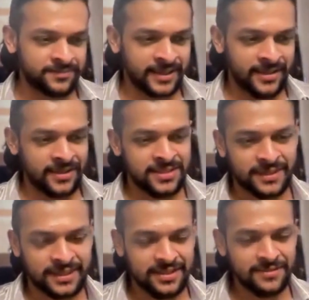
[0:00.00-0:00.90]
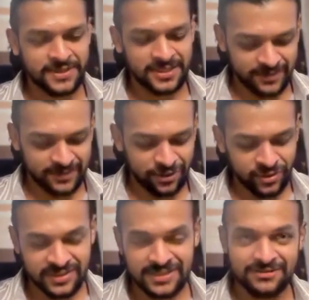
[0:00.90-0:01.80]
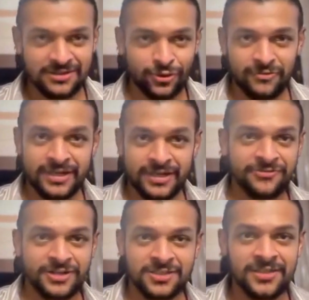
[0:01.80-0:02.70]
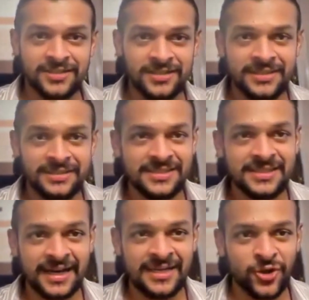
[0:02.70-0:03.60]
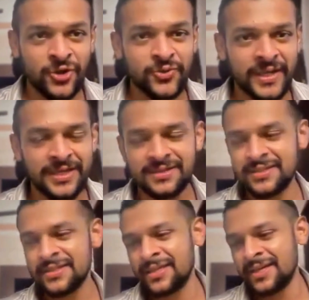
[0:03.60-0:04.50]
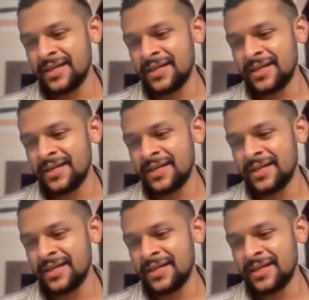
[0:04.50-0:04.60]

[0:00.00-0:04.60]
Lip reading: parents, my therapists, my doctors, they were all very frustrated. This guy is not doing anything.